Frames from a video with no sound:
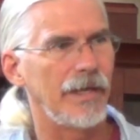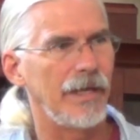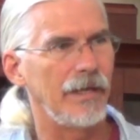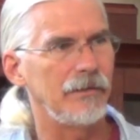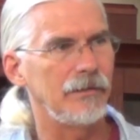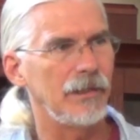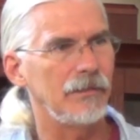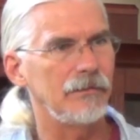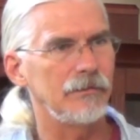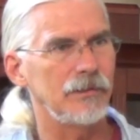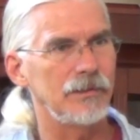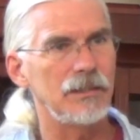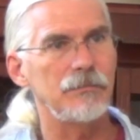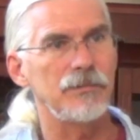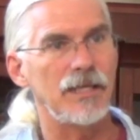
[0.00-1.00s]
And then
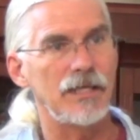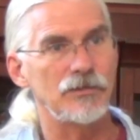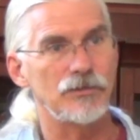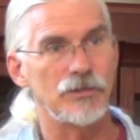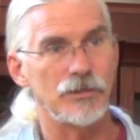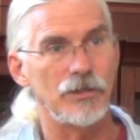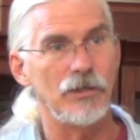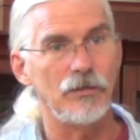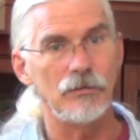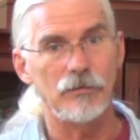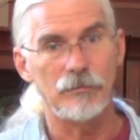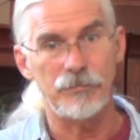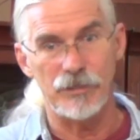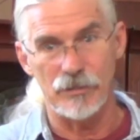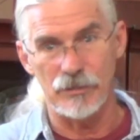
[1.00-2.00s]
the demon has to go,
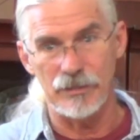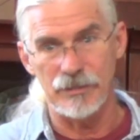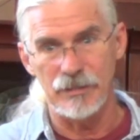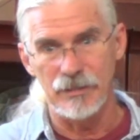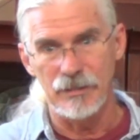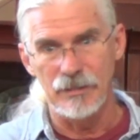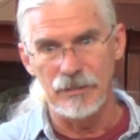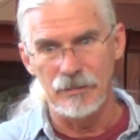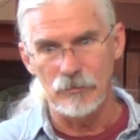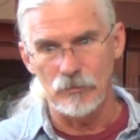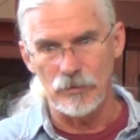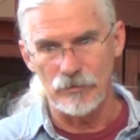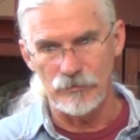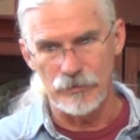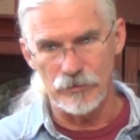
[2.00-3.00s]
apparently.
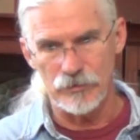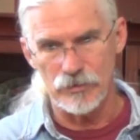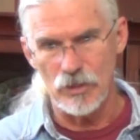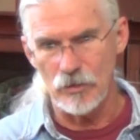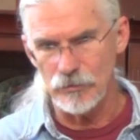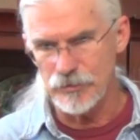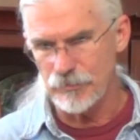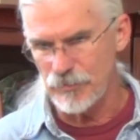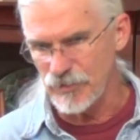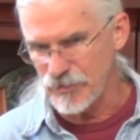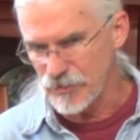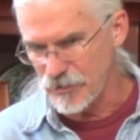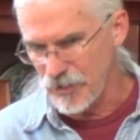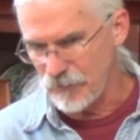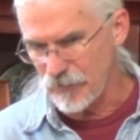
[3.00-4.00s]
There's no
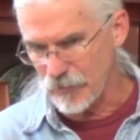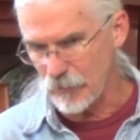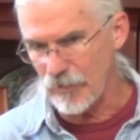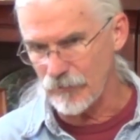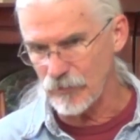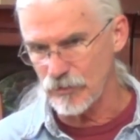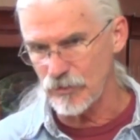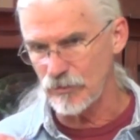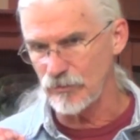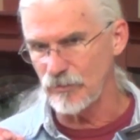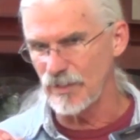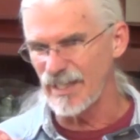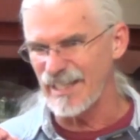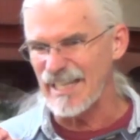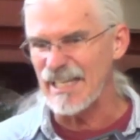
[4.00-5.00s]
specific reference to
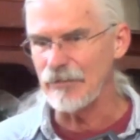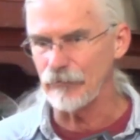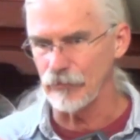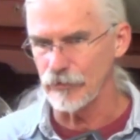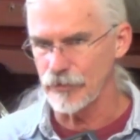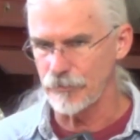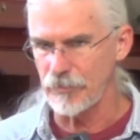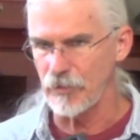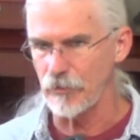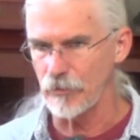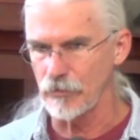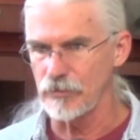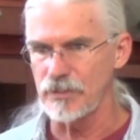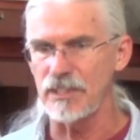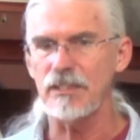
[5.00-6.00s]
evil spirit
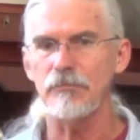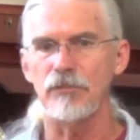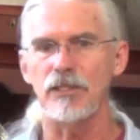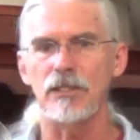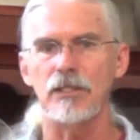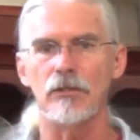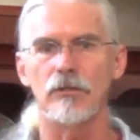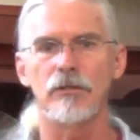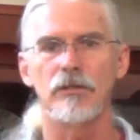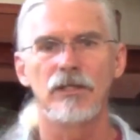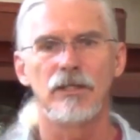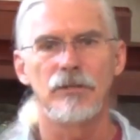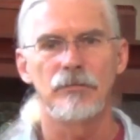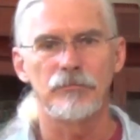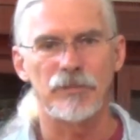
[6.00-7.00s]
or demon here,
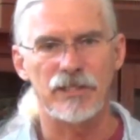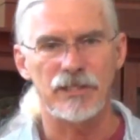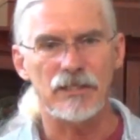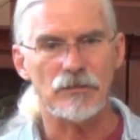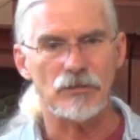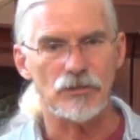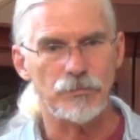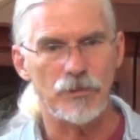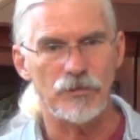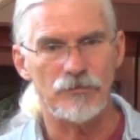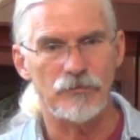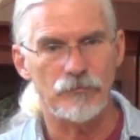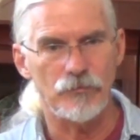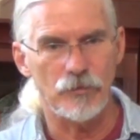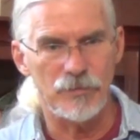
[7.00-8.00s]
but I think the spirit of
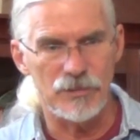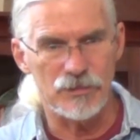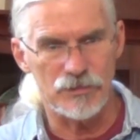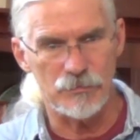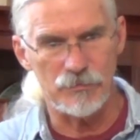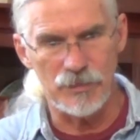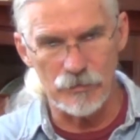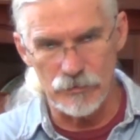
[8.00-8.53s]
infirmity is to be